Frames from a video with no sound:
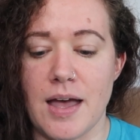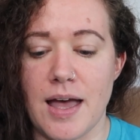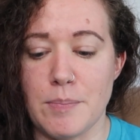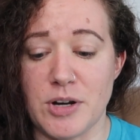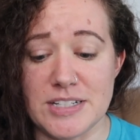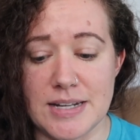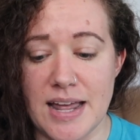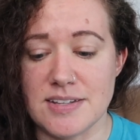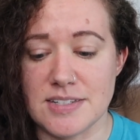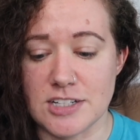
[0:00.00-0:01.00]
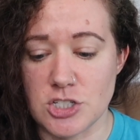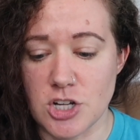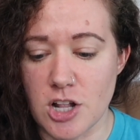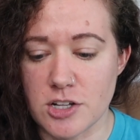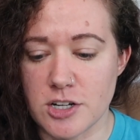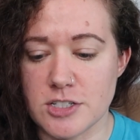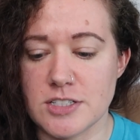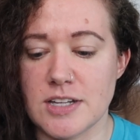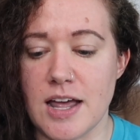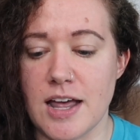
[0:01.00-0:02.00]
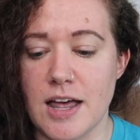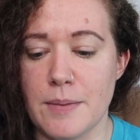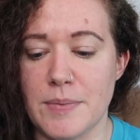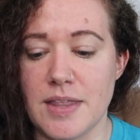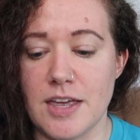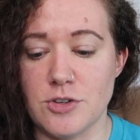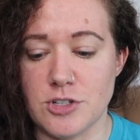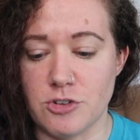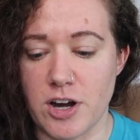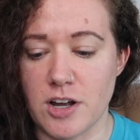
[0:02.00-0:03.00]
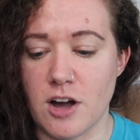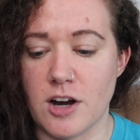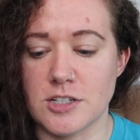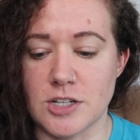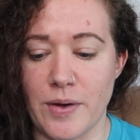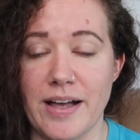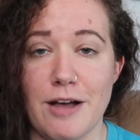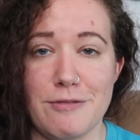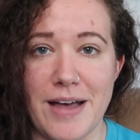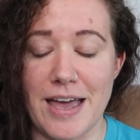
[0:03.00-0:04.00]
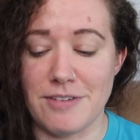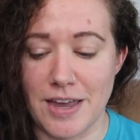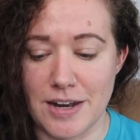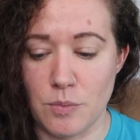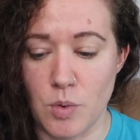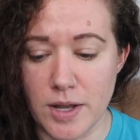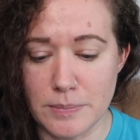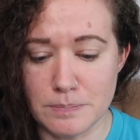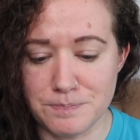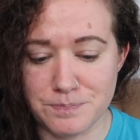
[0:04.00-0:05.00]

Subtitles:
I priced it at $6. They used a credit card, so I got $5.81.